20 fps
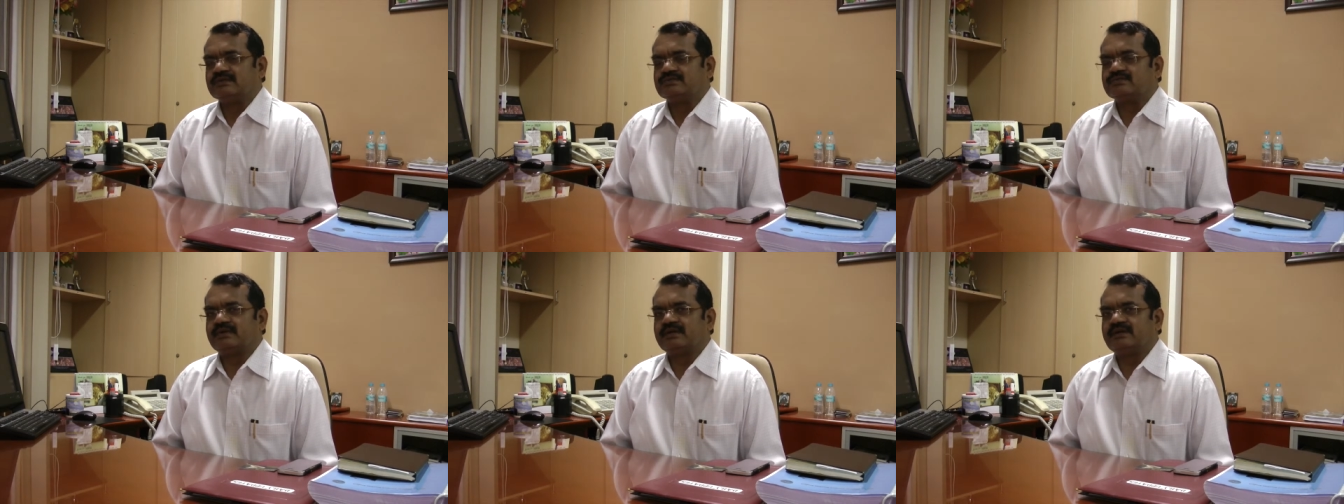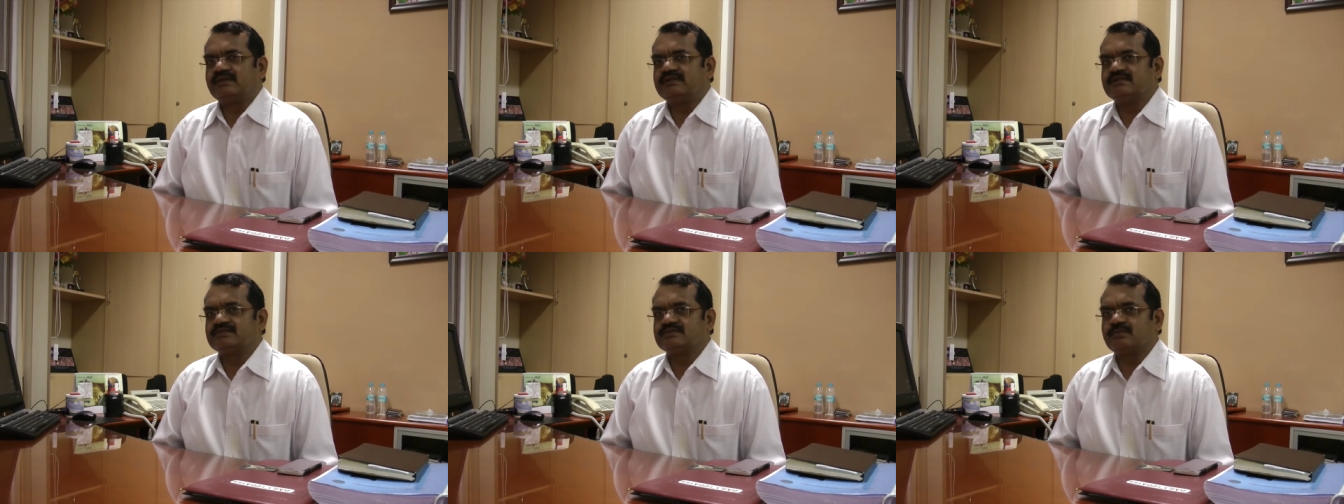So
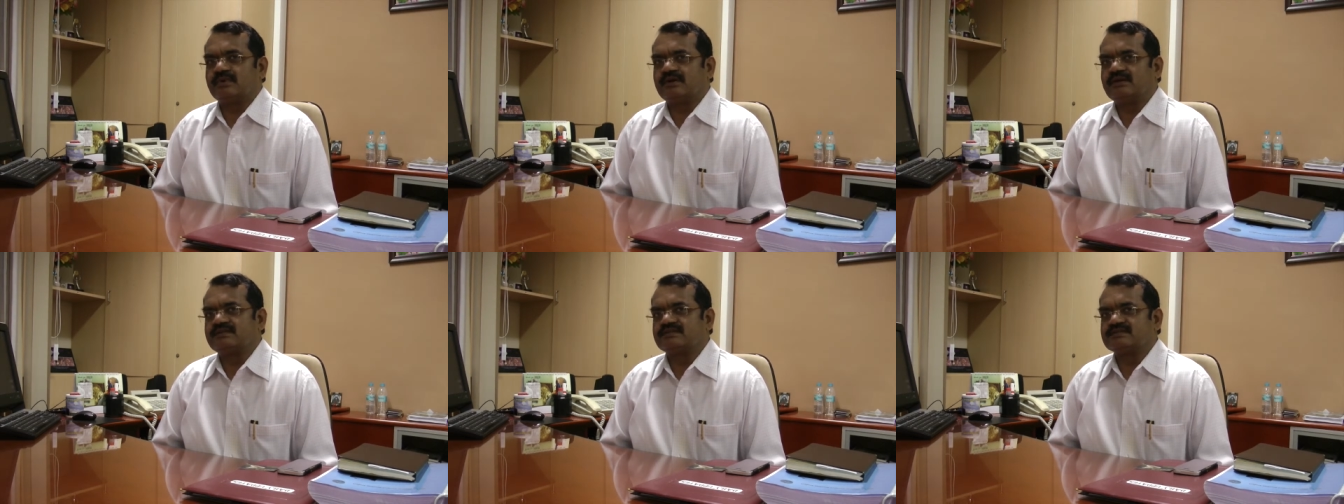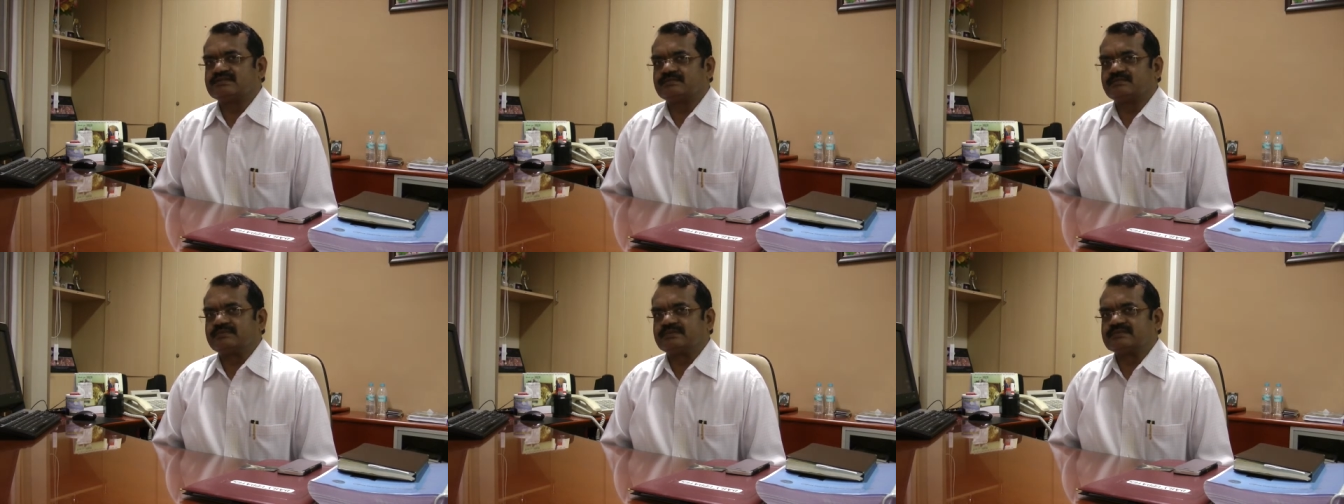any small
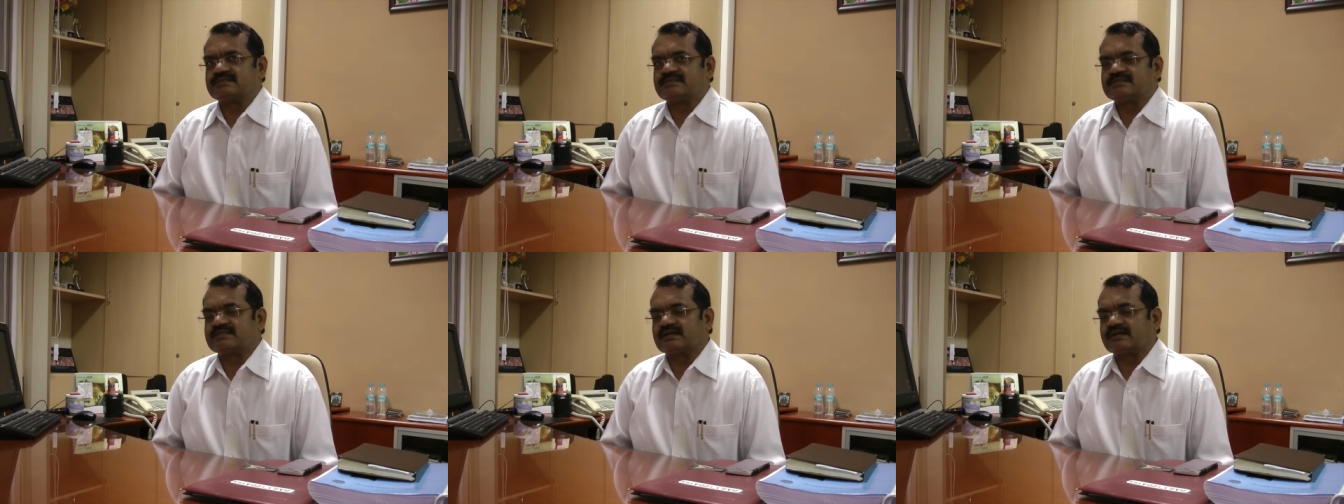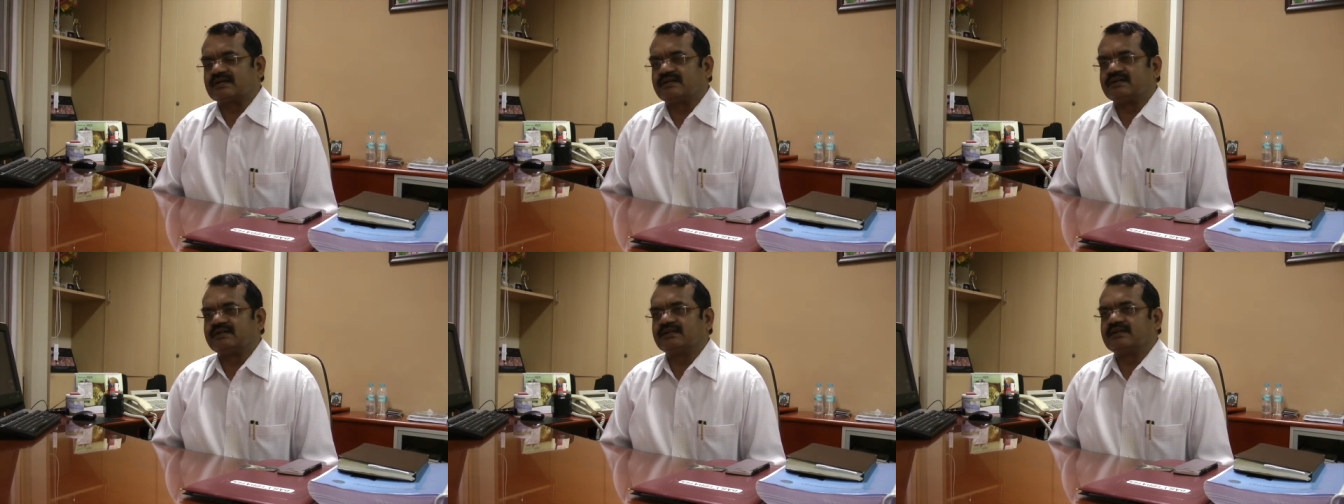disturbances
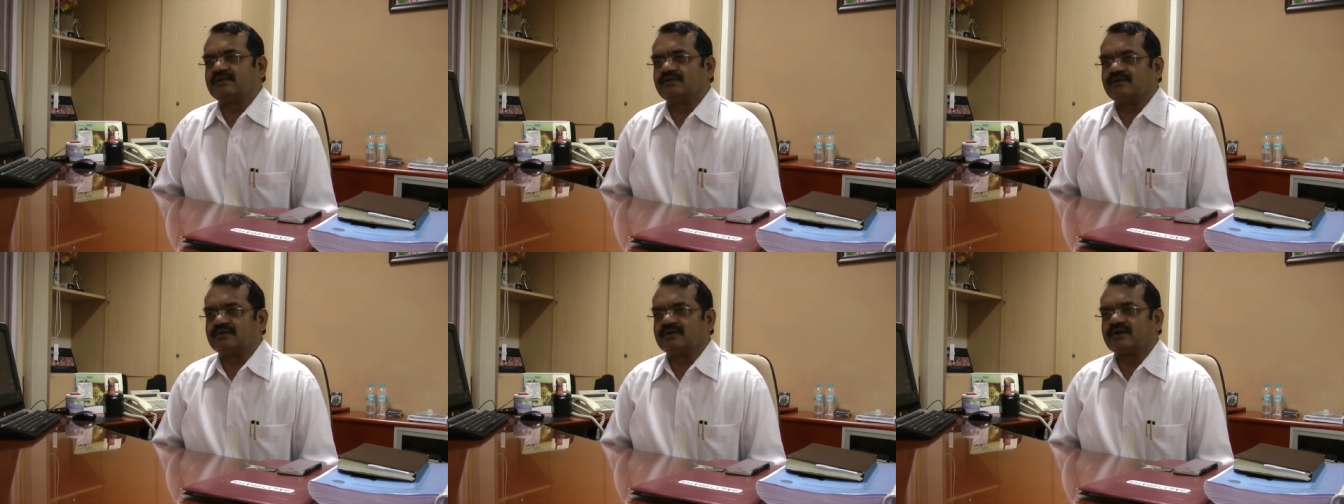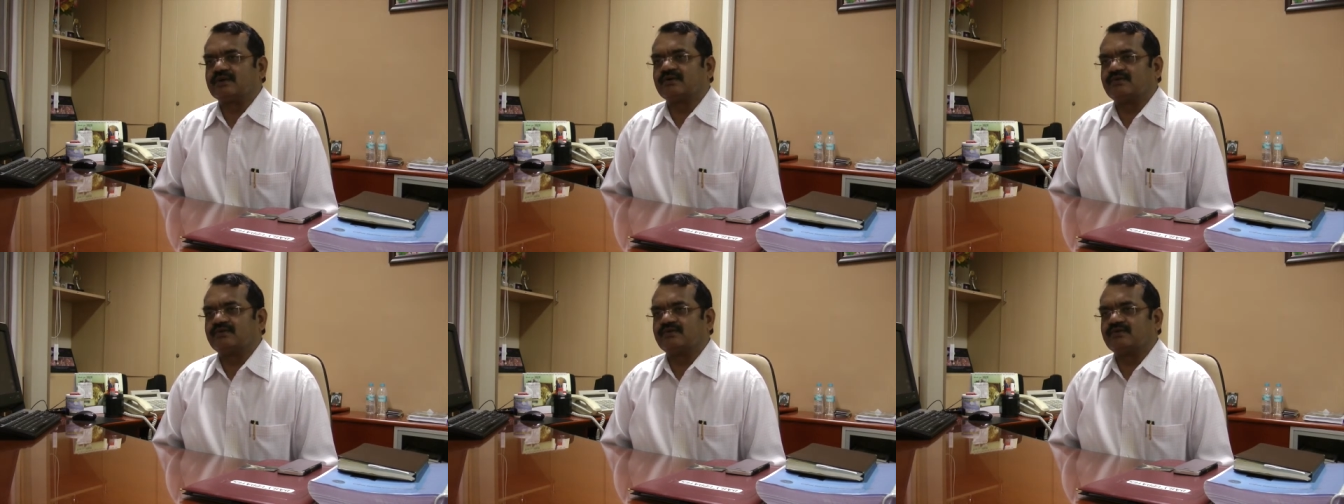accordingly have to